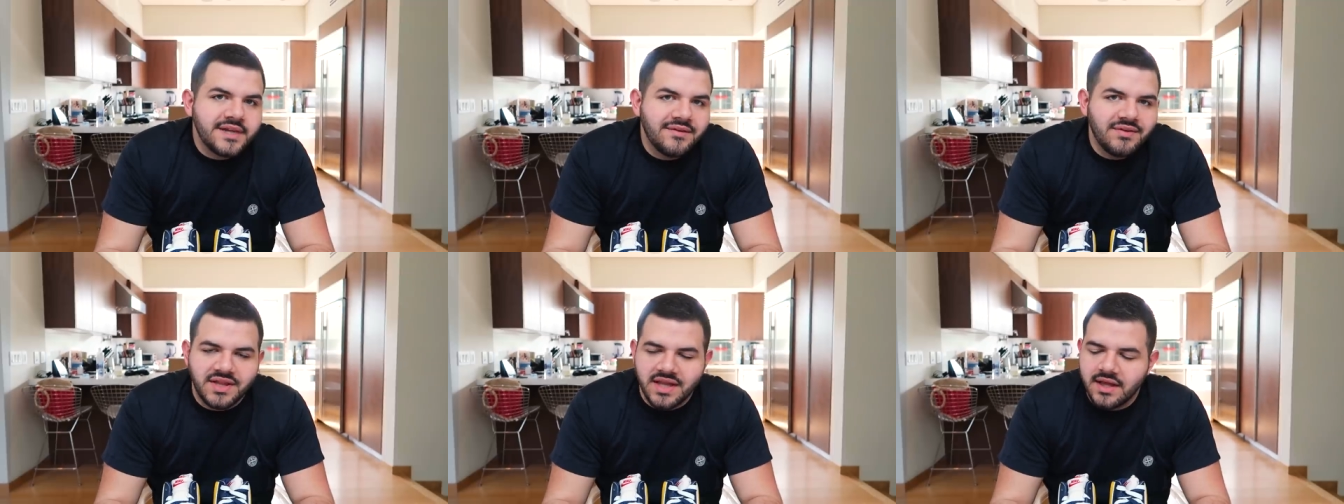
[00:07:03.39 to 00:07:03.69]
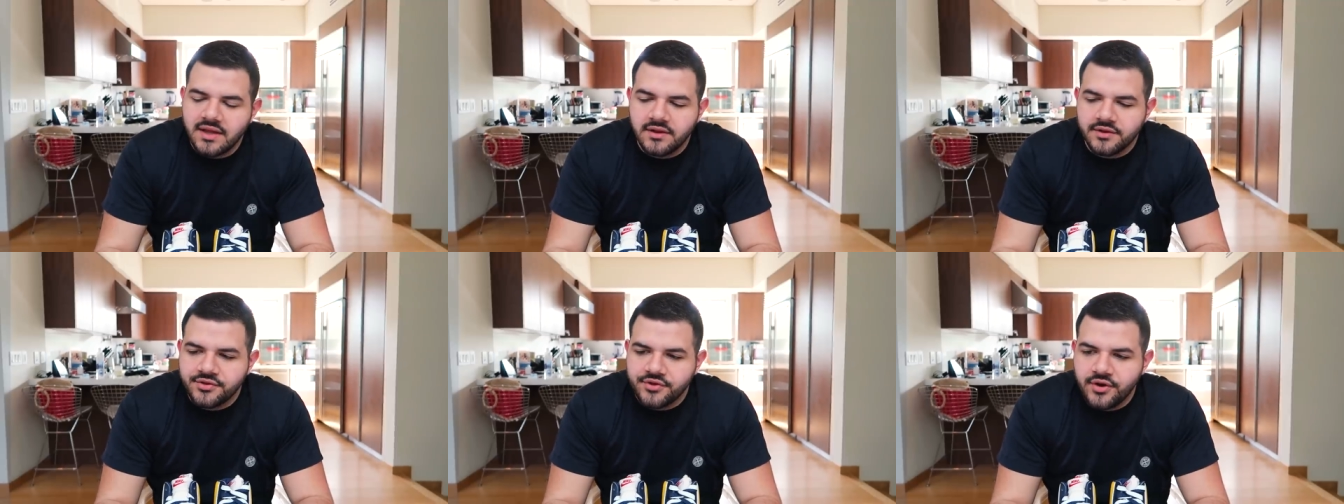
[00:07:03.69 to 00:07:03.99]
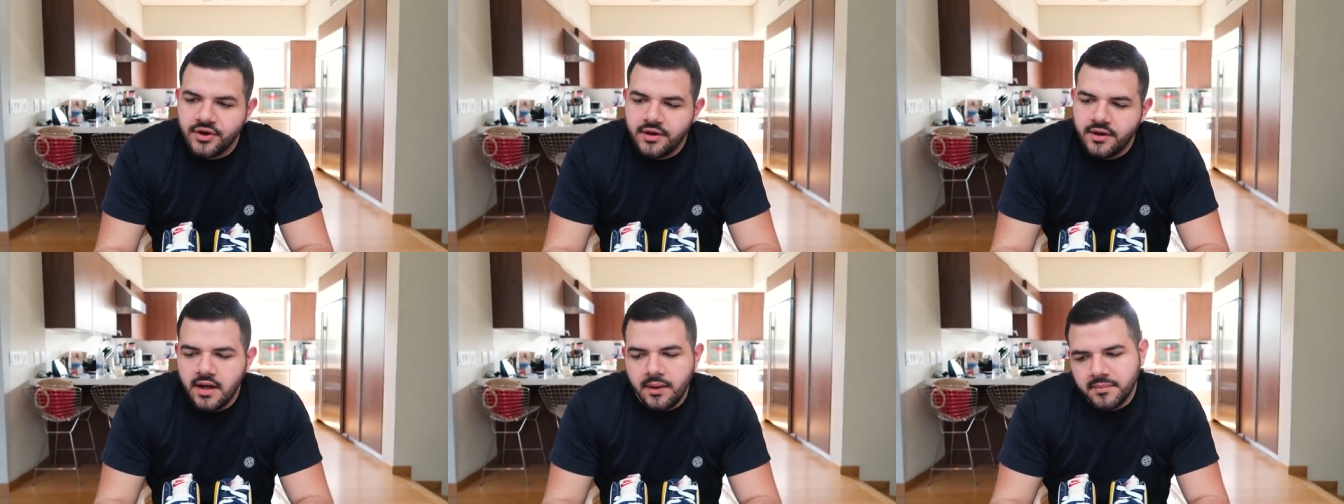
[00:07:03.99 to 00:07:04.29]
If I think it looks
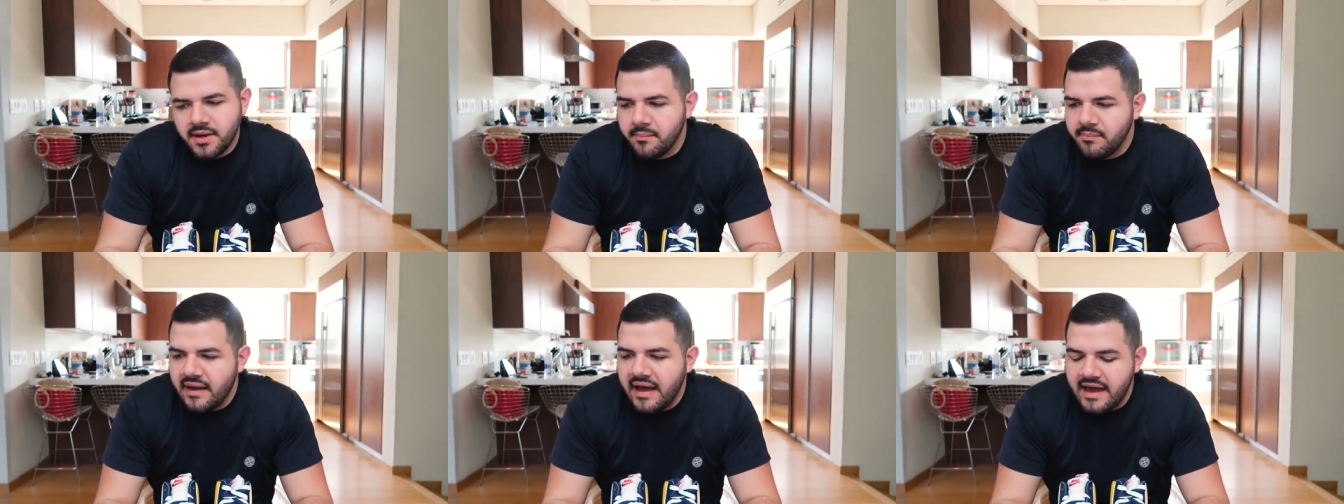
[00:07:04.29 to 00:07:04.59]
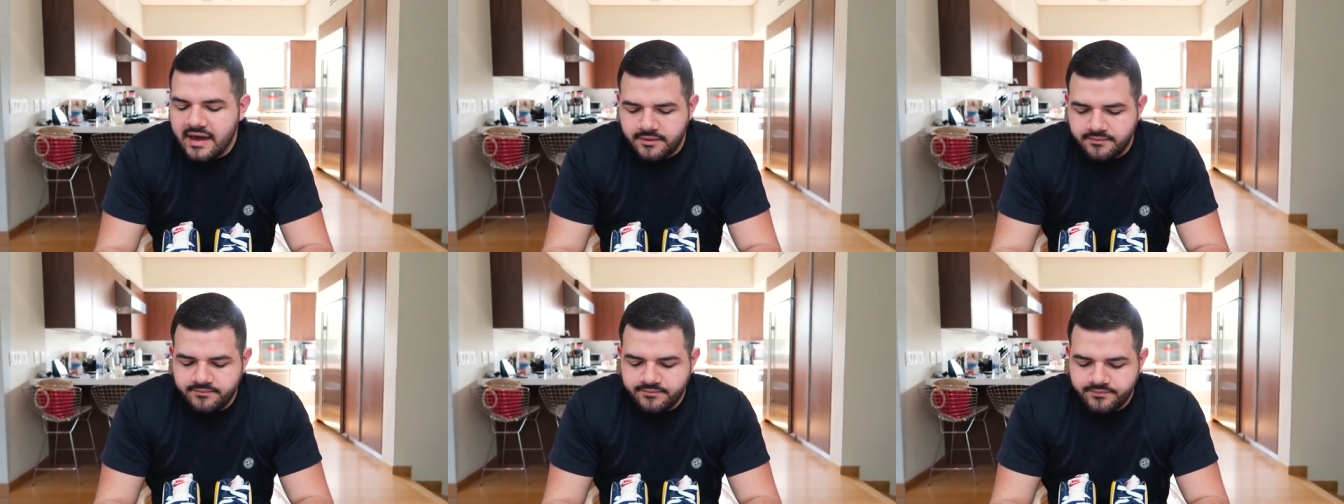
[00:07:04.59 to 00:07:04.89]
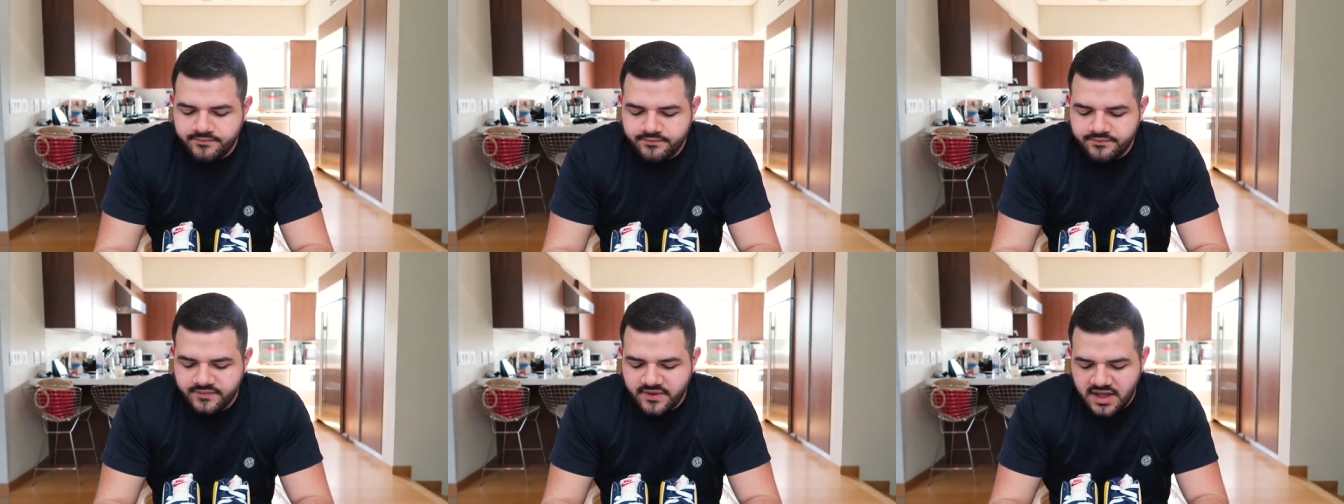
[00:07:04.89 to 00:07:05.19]
good, I'm gonna buy it.
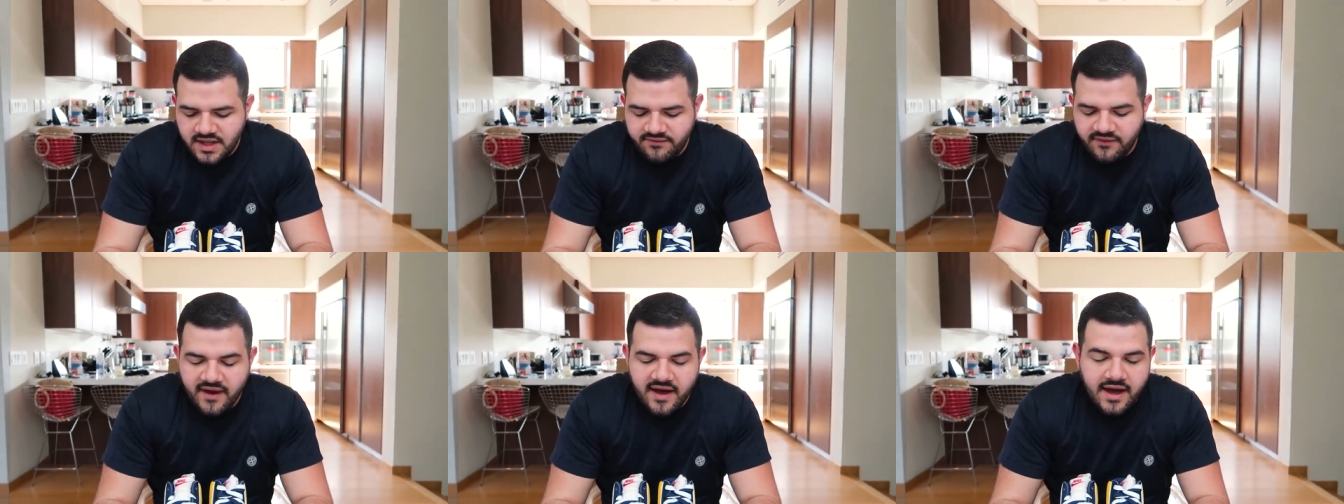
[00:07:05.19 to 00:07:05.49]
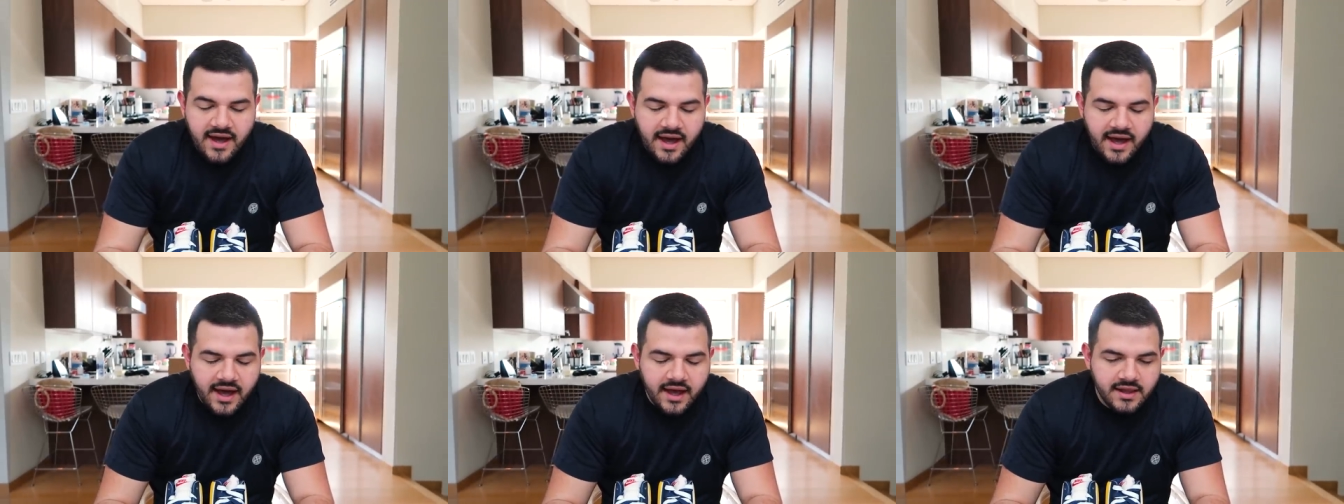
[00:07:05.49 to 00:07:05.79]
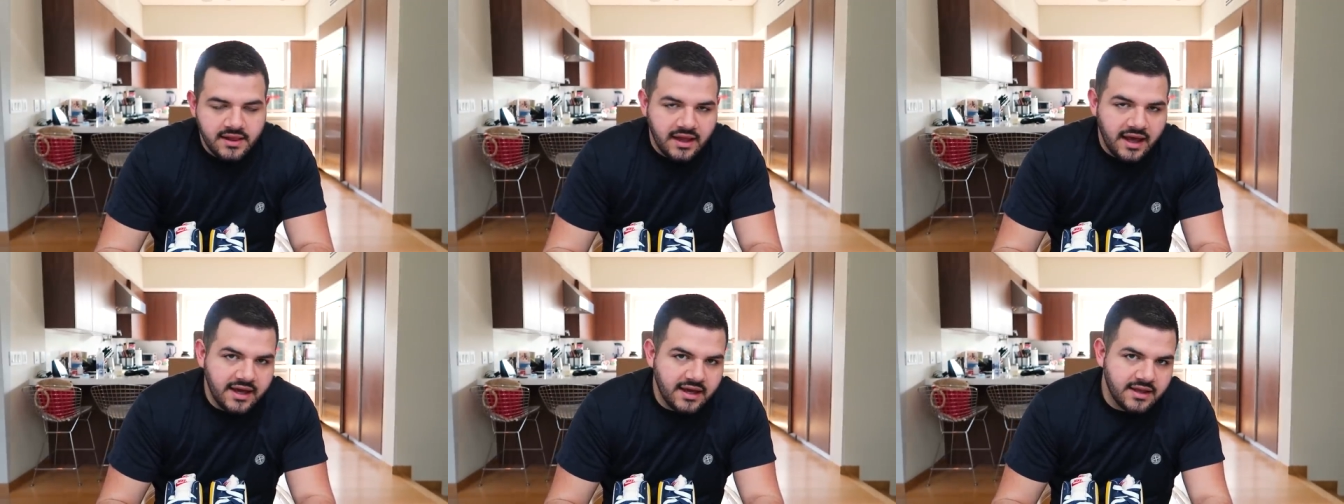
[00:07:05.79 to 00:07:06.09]
If I
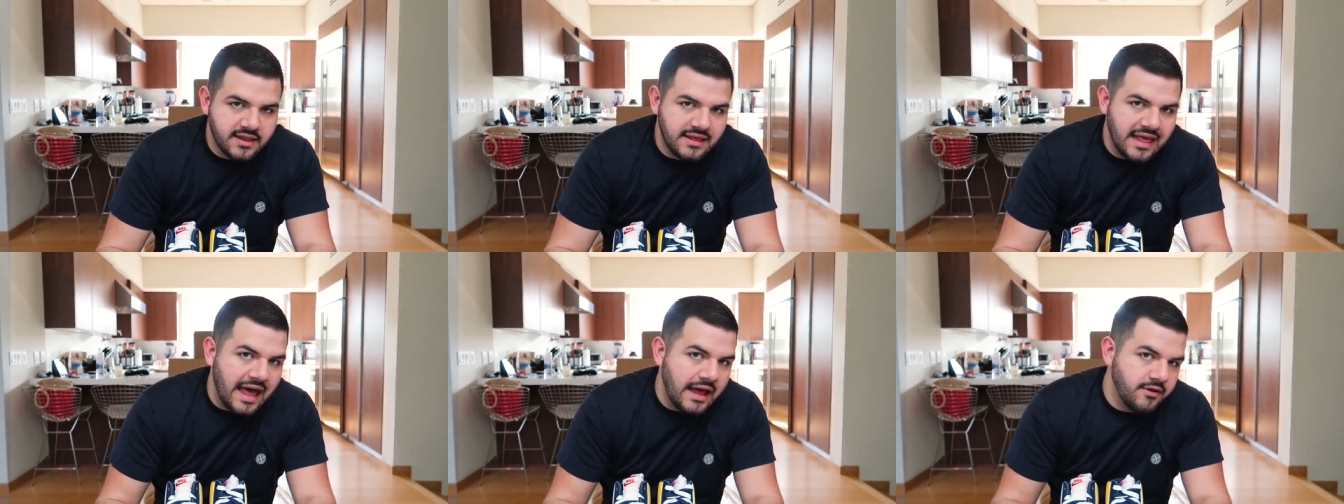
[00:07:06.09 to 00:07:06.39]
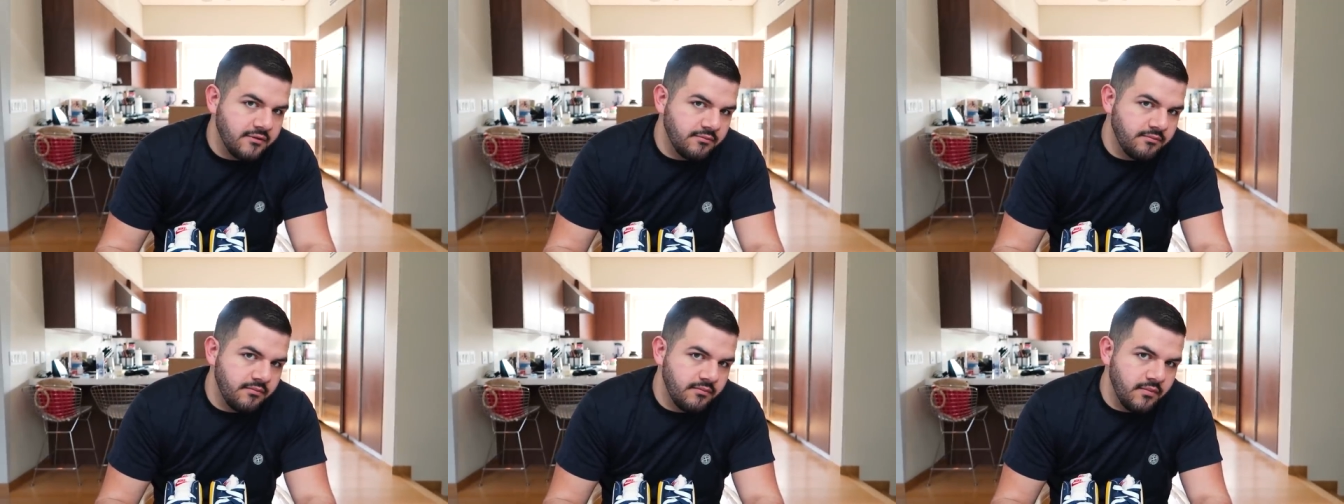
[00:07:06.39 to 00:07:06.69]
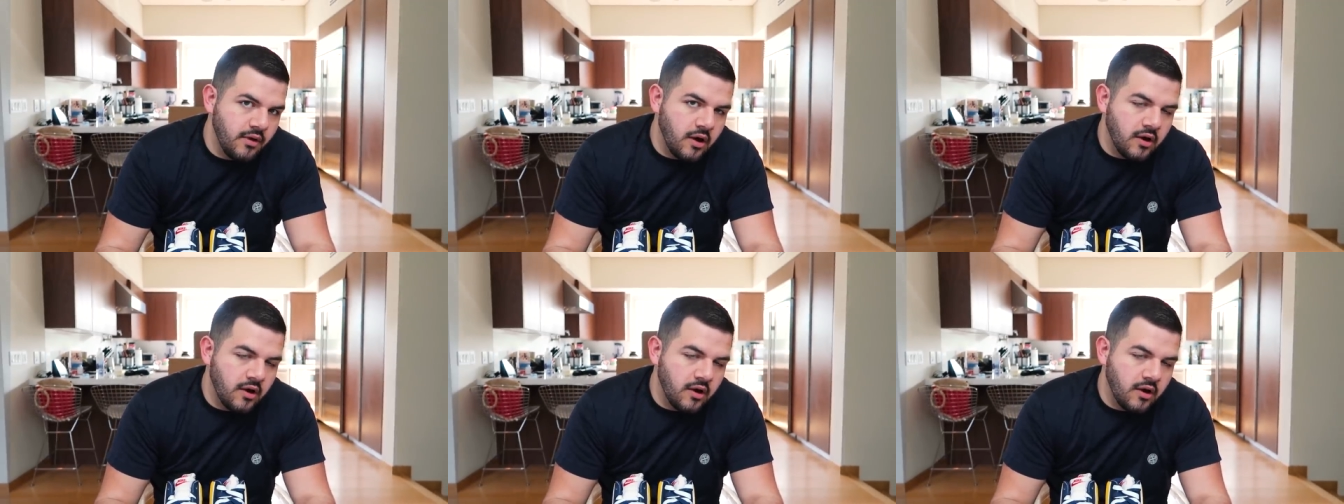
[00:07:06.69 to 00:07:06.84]
like that